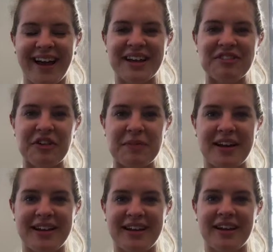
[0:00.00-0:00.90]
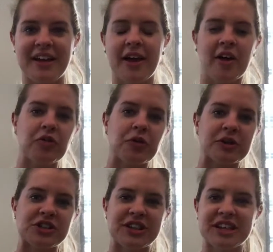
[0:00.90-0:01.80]
Hey everybody.
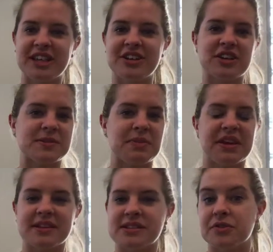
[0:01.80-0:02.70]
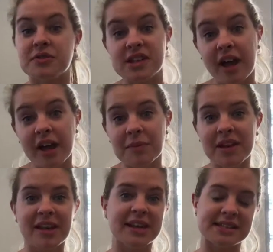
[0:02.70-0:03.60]
Unfortunately, just because of
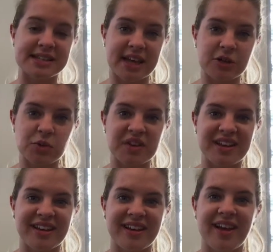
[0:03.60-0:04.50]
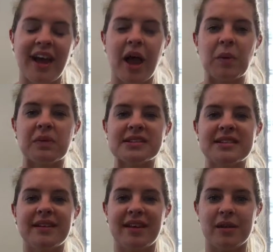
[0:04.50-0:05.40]
timing and scheduling, I
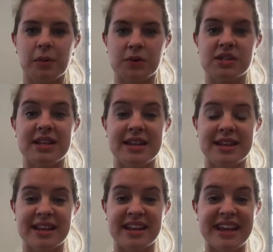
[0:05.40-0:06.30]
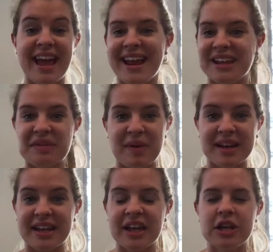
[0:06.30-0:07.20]
wasn't able to get
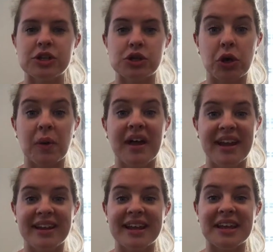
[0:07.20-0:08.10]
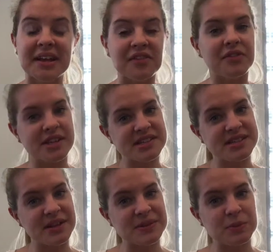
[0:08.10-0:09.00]
anybody to go ahead and give this
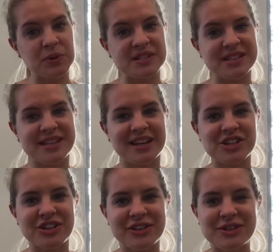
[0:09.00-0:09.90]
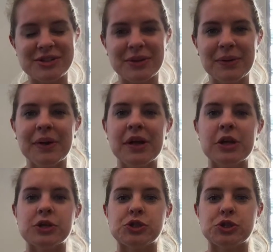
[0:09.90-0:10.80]
sales presentation to.
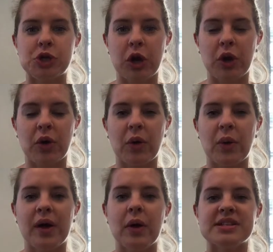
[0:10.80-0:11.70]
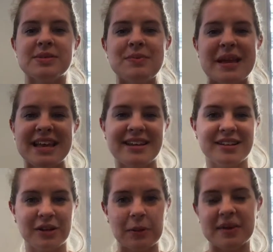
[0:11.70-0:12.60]
So, to make it a
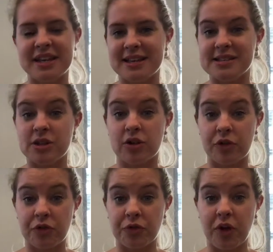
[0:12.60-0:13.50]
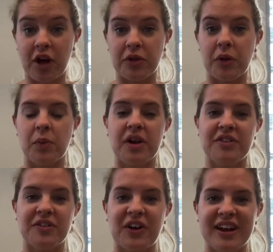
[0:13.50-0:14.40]
little bit easier to follow, what
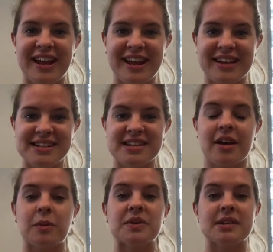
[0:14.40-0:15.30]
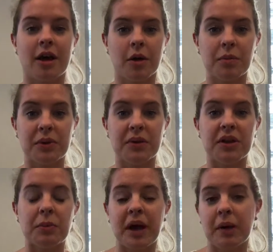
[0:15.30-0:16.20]
I've gone ahead and done was
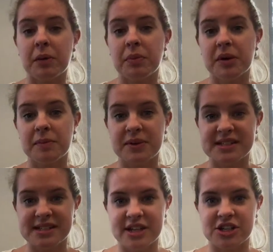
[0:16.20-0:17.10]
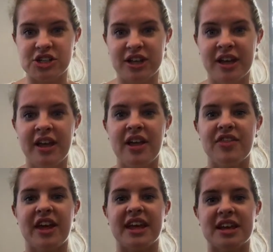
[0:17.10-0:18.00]
uploaded a PowerPoint presentation
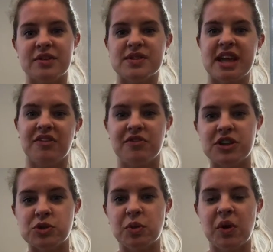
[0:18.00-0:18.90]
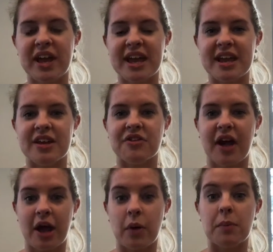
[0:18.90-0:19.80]
that gives that visual aid of
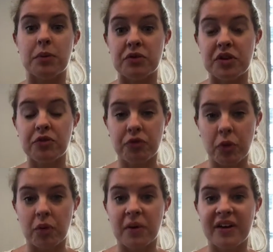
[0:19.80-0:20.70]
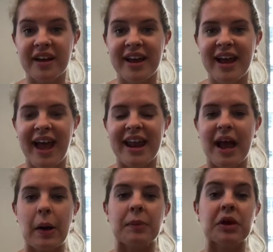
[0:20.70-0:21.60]
how I'm moving forward and
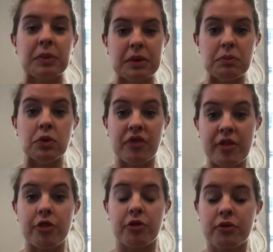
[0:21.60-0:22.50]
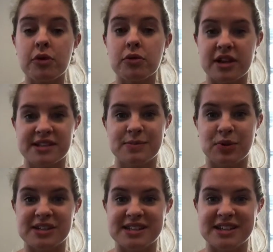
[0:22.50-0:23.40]
how I'm going to be moving through this
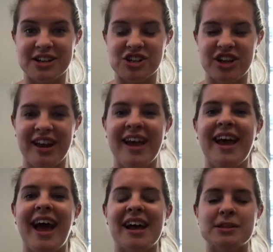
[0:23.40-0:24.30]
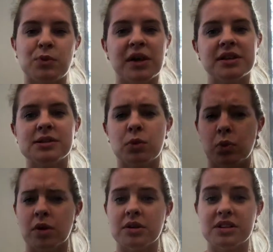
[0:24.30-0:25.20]
presentation, as well as a
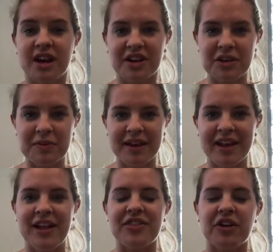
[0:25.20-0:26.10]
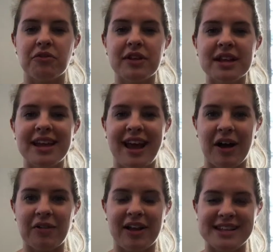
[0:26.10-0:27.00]
Word document that really
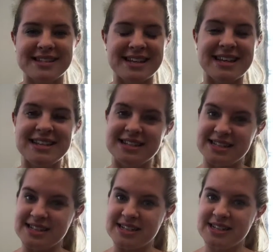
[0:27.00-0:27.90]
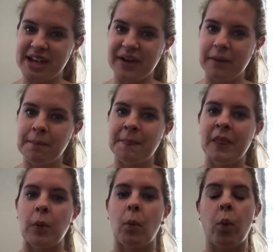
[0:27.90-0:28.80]
outlines in detail
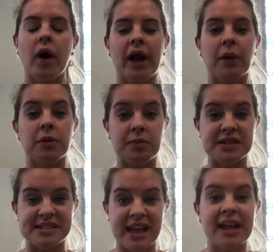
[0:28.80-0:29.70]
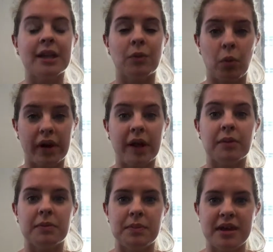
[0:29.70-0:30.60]
what I would be saying and what I
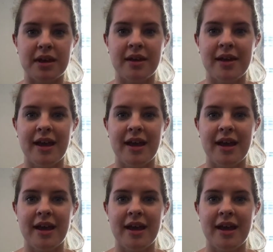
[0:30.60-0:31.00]
would be